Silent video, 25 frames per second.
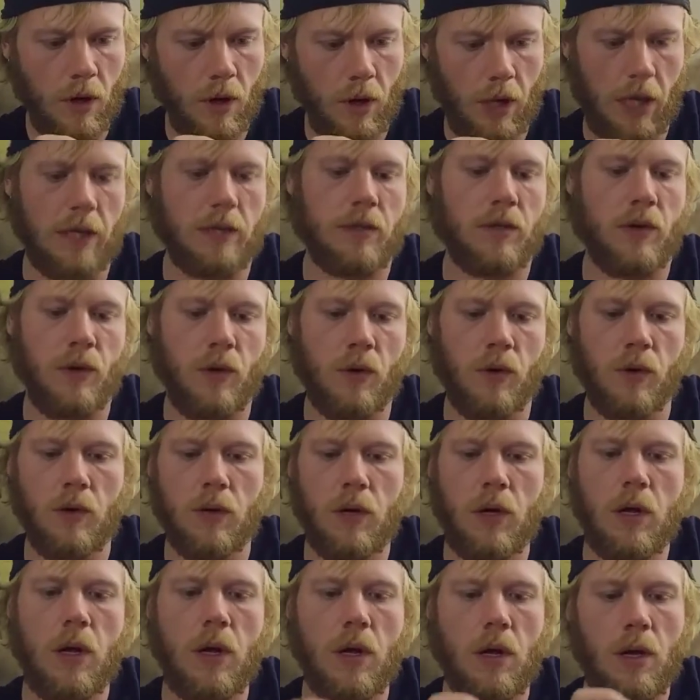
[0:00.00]
Oh, that's
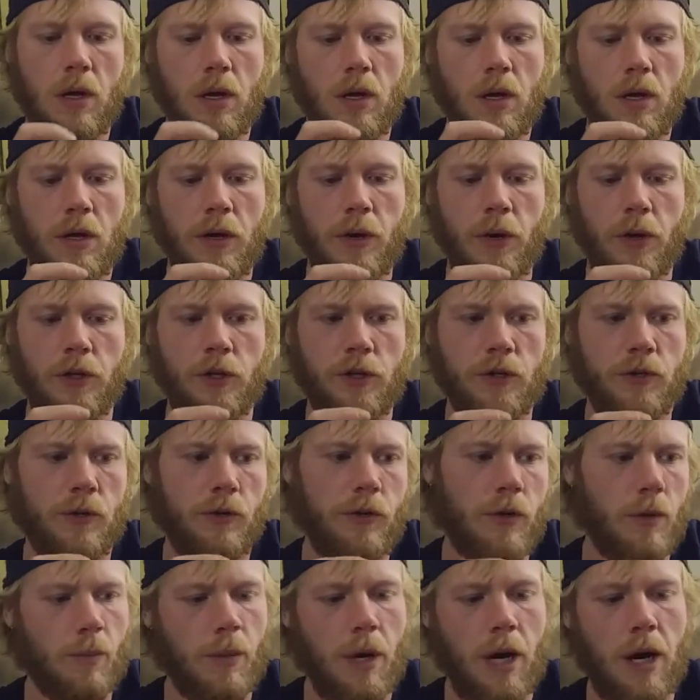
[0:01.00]
cool. You
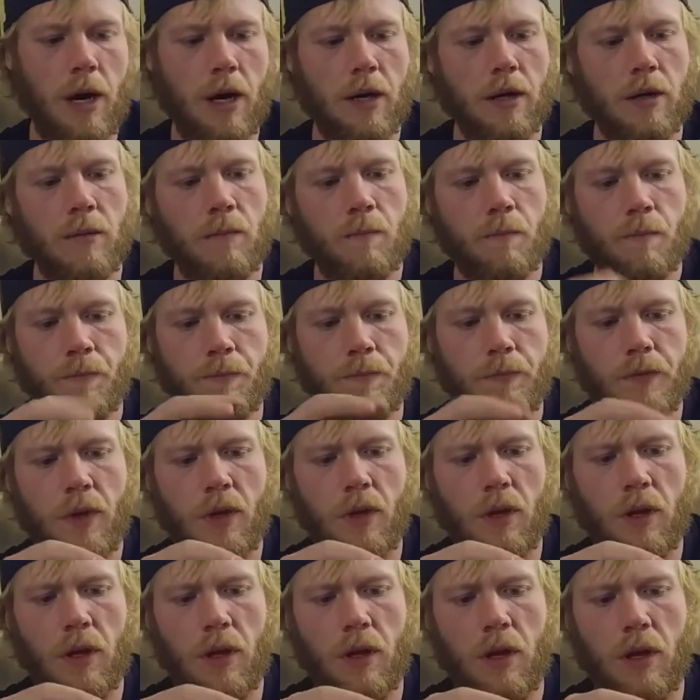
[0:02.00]
unscrew the bottom,
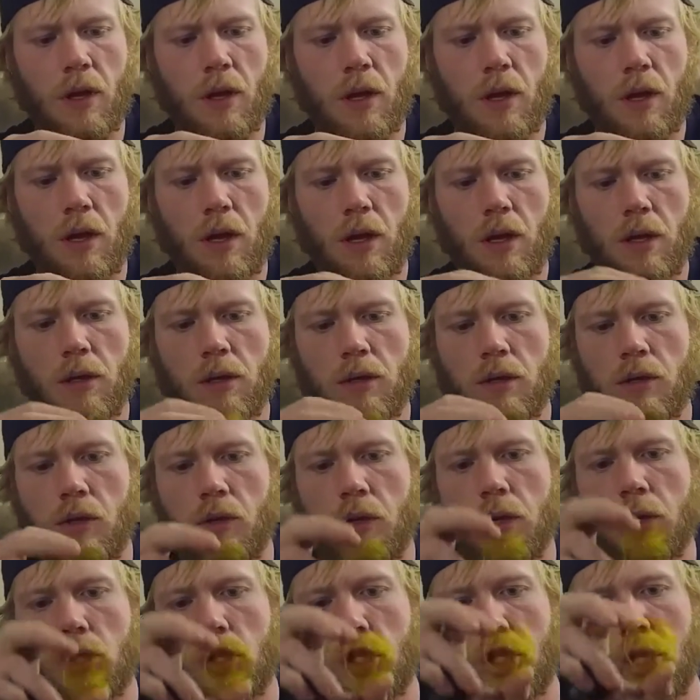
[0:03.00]
and
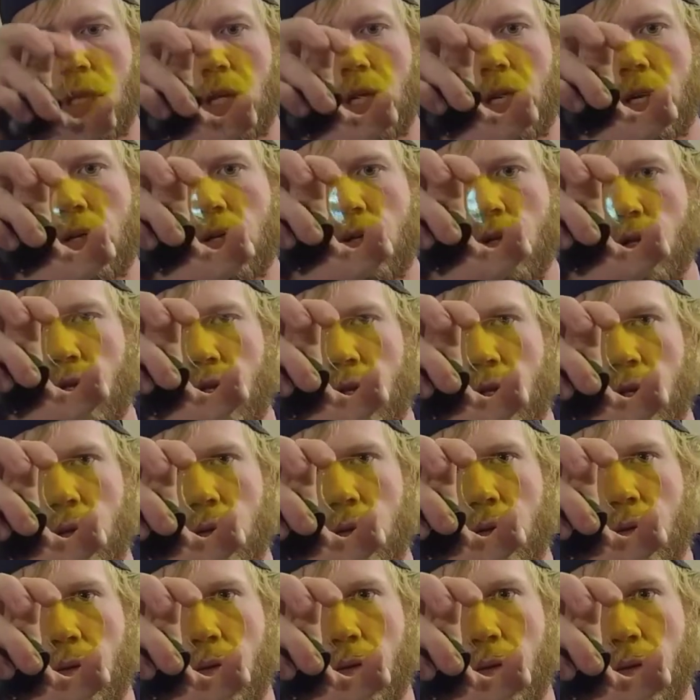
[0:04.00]
you can change